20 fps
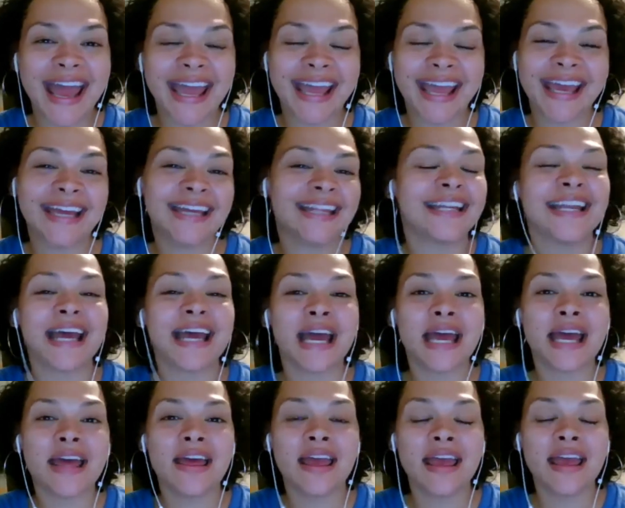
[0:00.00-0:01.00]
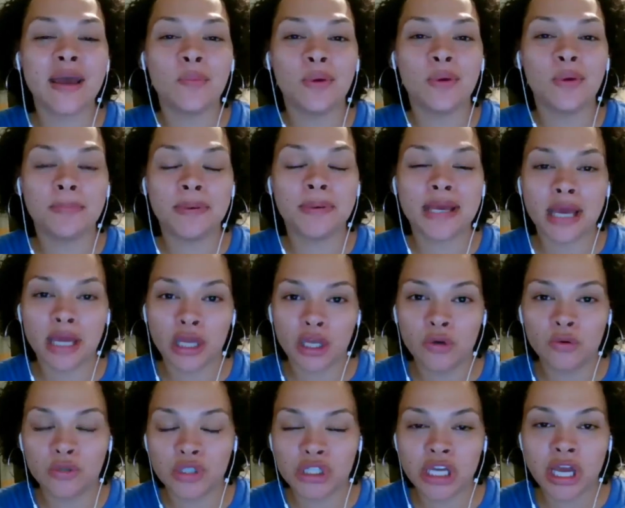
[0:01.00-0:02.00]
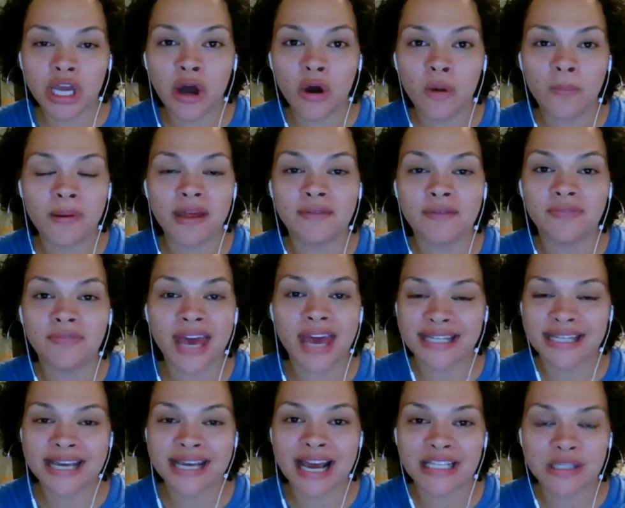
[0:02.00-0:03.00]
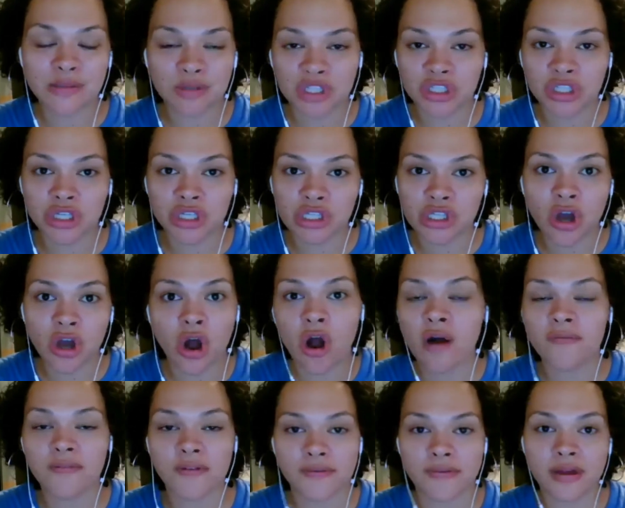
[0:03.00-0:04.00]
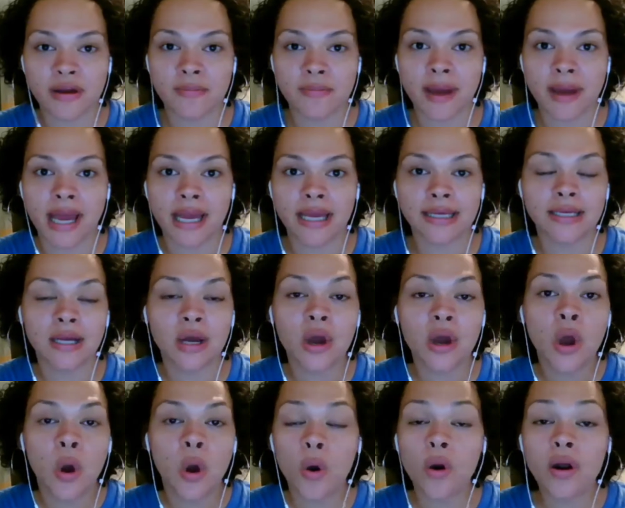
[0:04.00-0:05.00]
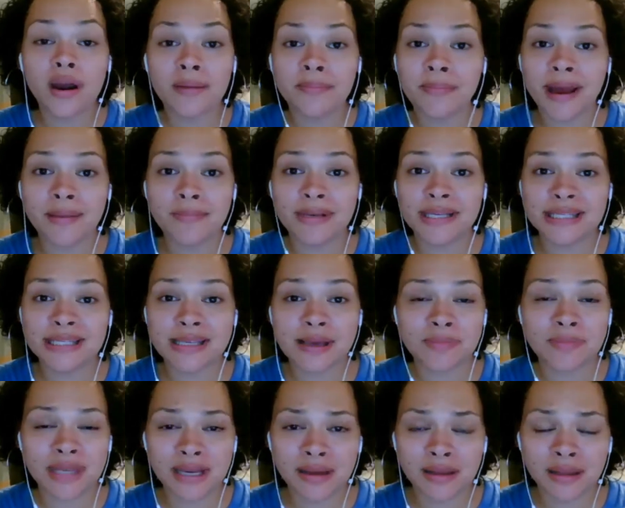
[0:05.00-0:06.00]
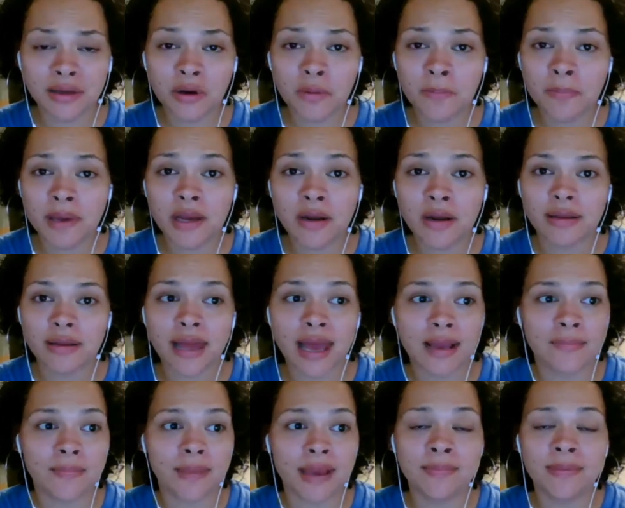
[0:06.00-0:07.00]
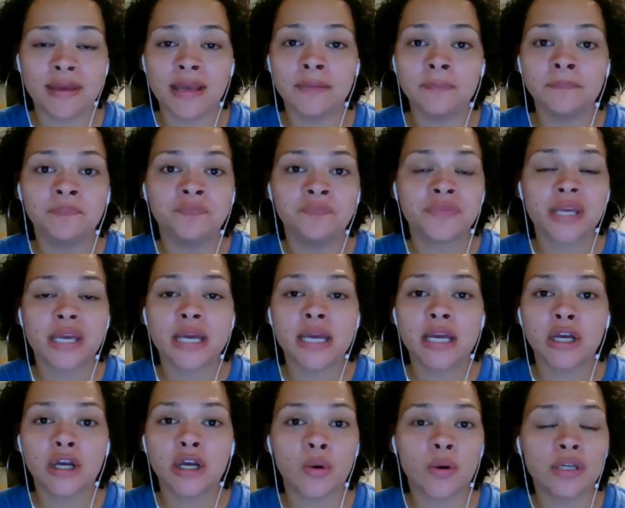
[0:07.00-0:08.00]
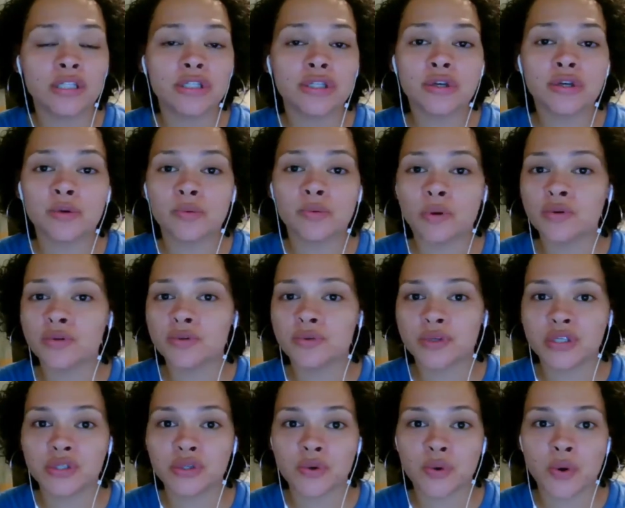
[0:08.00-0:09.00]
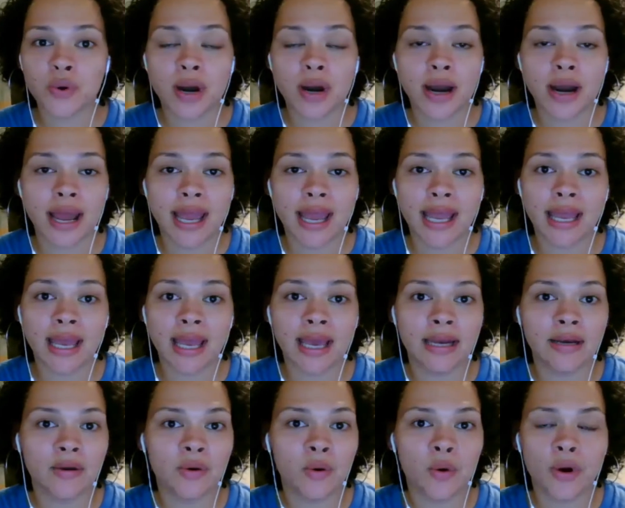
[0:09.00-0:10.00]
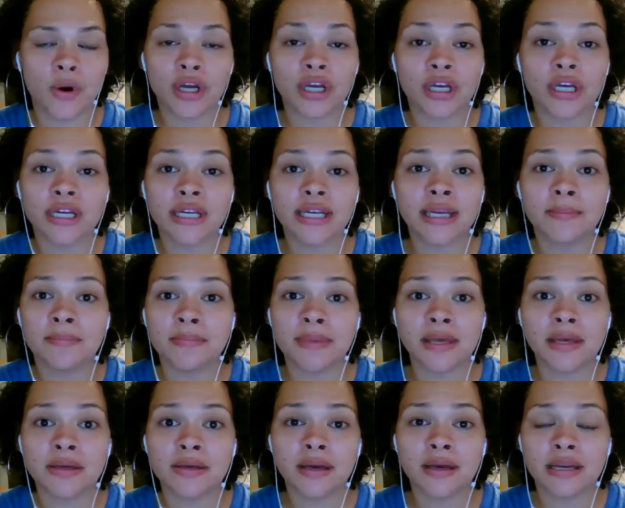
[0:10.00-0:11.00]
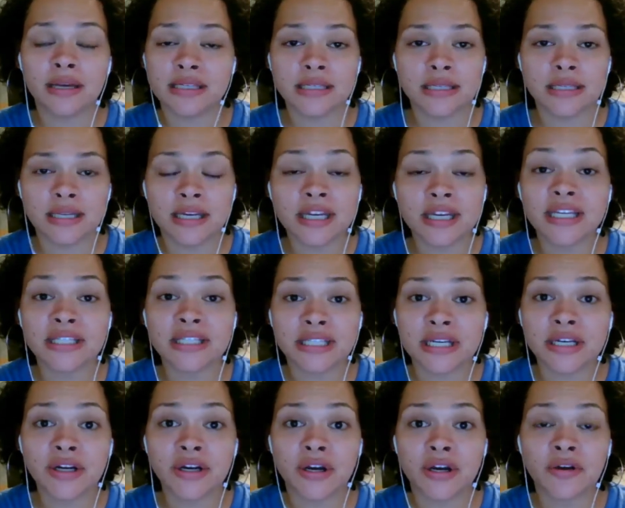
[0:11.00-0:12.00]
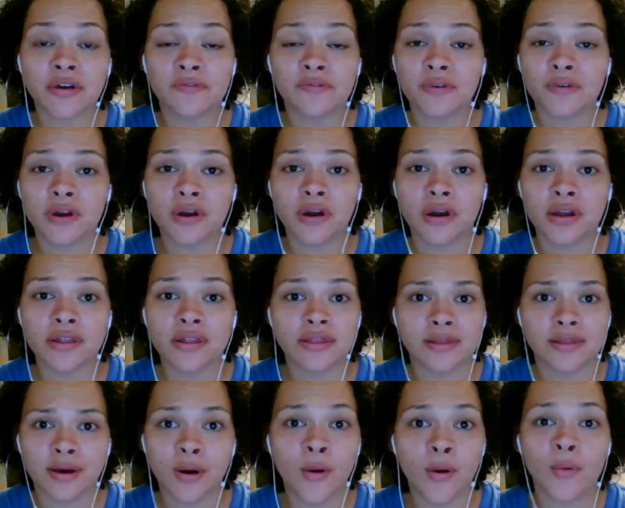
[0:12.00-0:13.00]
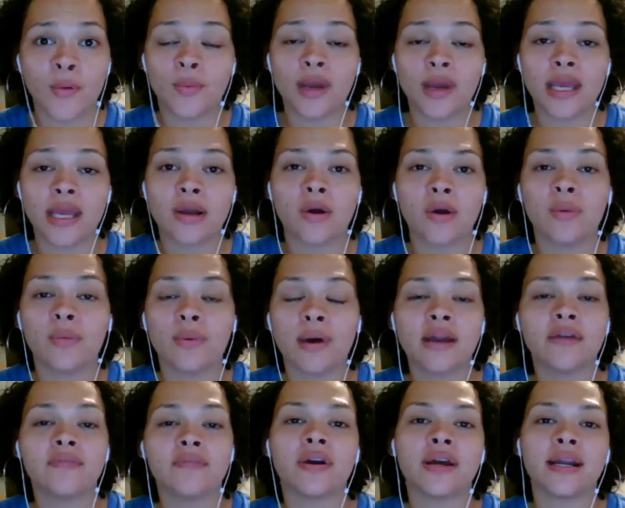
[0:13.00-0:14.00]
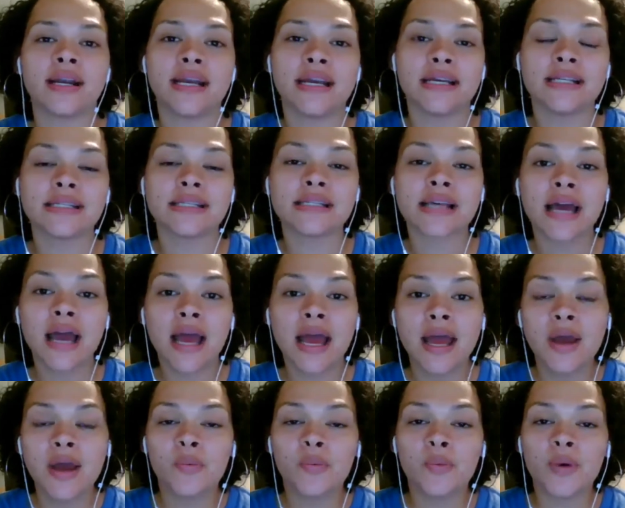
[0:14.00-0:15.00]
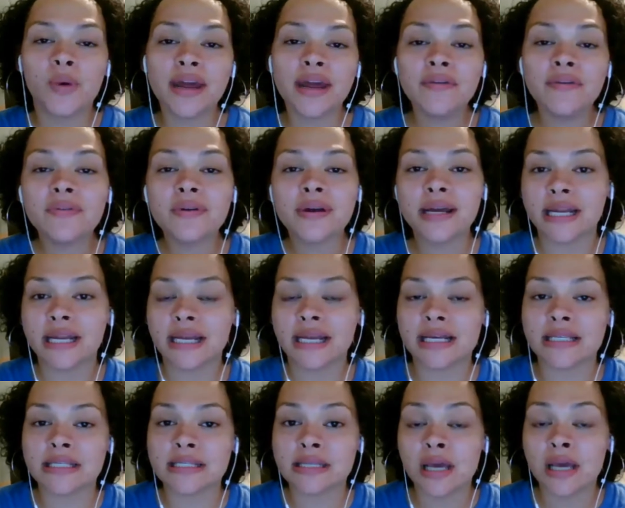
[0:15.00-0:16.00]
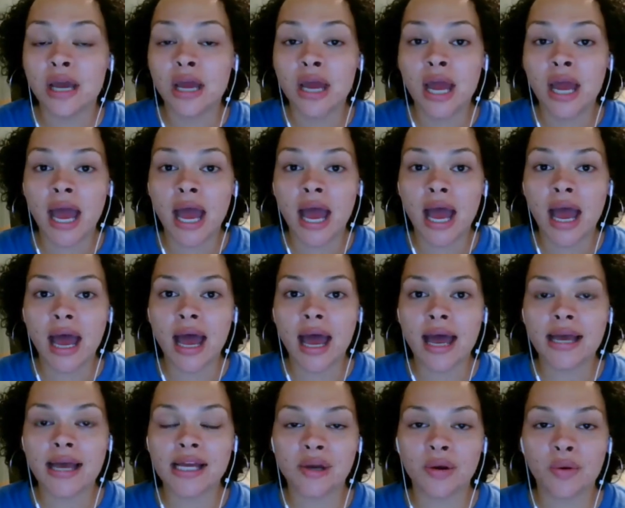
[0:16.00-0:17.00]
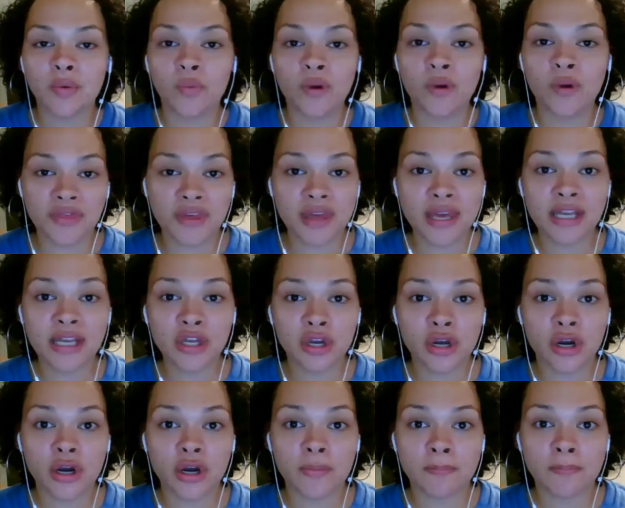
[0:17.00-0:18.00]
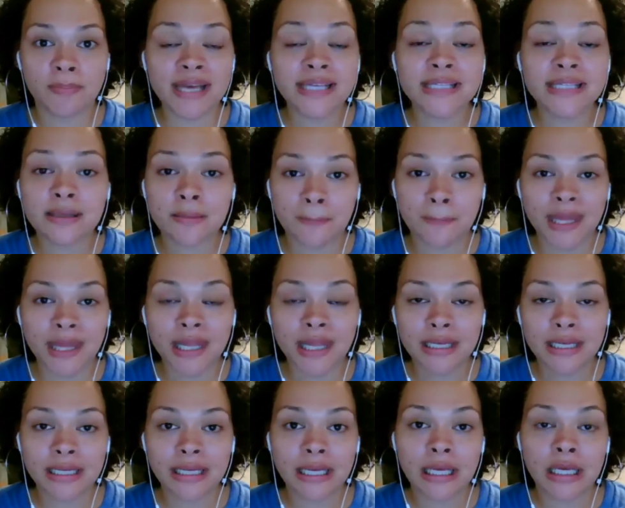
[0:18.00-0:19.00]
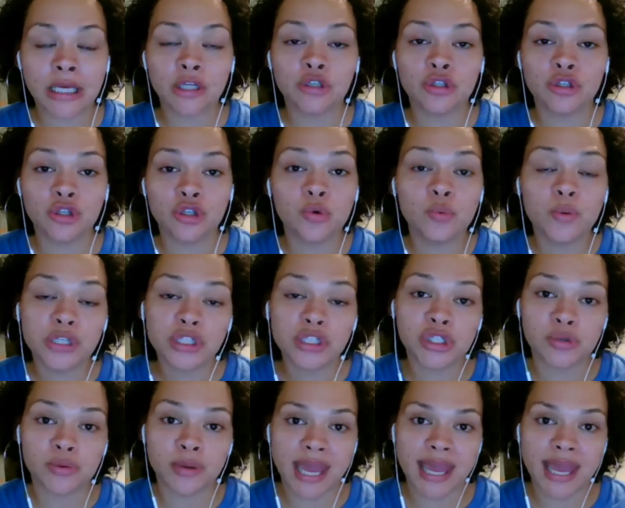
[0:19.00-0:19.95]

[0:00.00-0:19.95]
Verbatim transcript: and it would be a huge help if that task was just off of their mind. Or it might be something a little bigger, like maybe going to the grocery store and or cooking meal uh, cooking dinner for the whole week or whatever it is whatever it is within your best ability do what